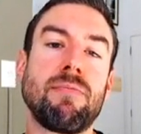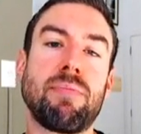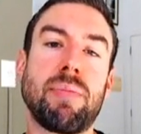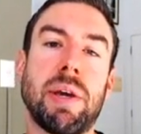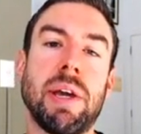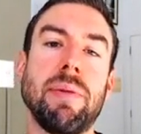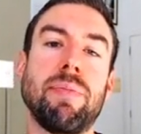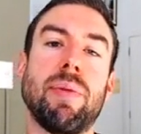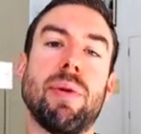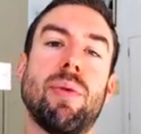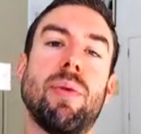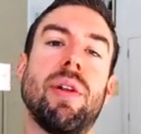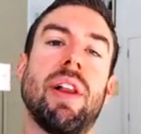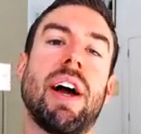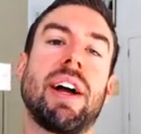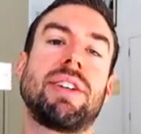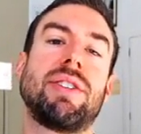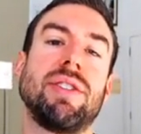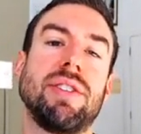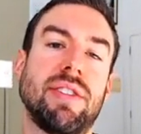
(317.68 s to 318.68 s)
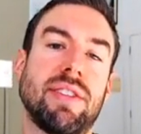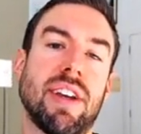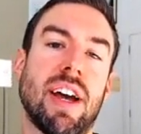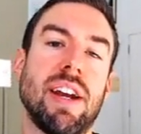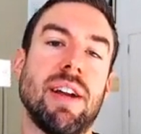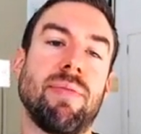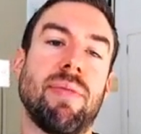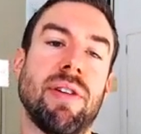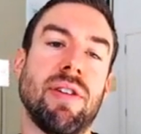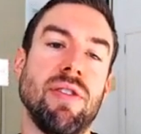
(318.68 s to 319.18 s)
people will actually
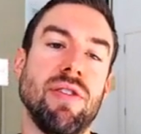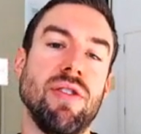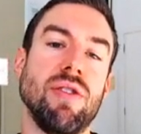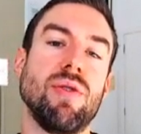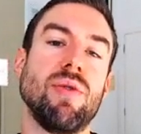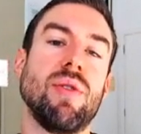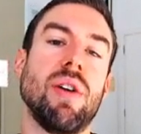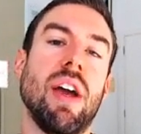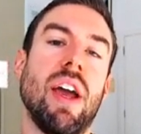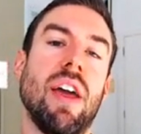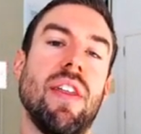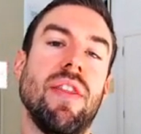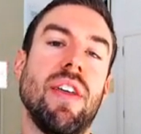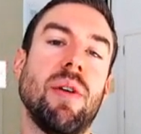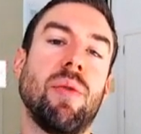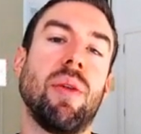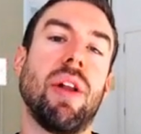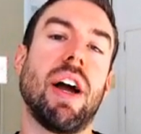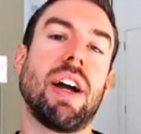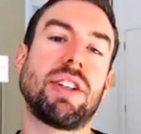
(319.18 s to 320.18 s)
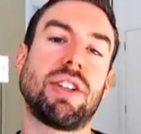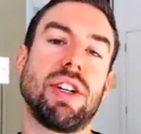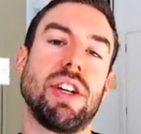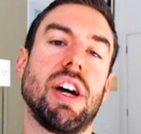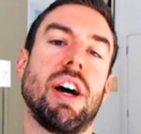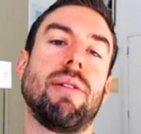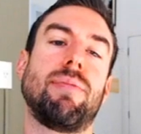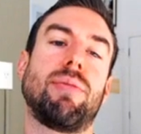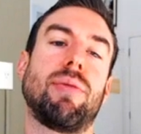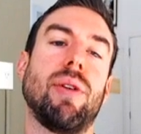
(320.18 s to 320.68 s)
sign up under you and they will actually
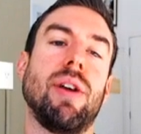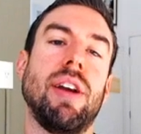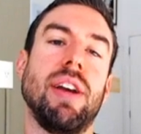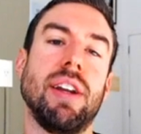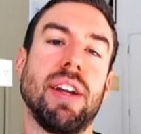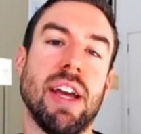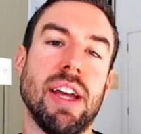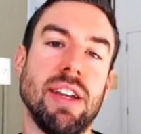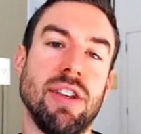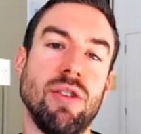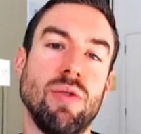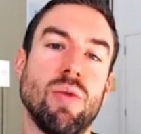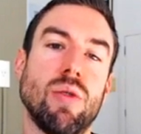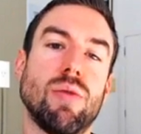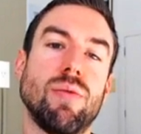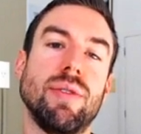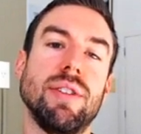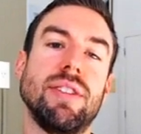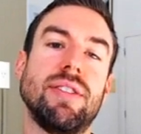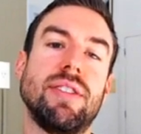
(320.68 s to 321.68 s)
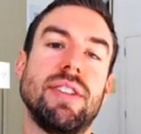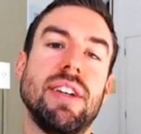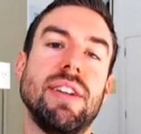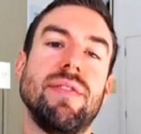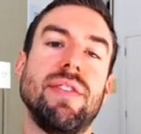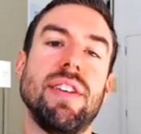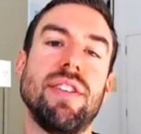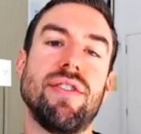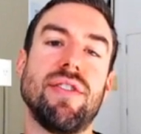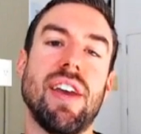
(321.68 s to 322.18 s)
upgrade and you will
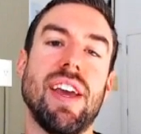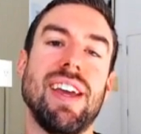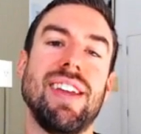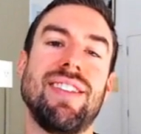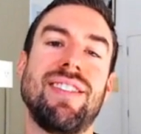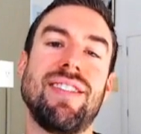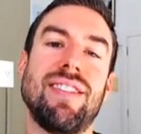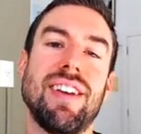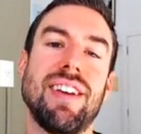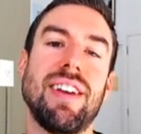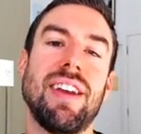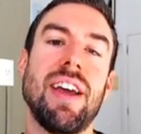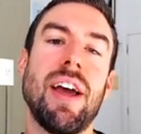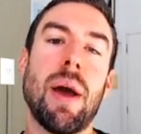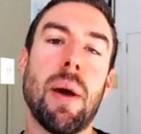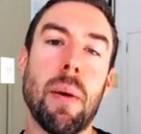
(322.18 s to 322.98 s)
receive these instant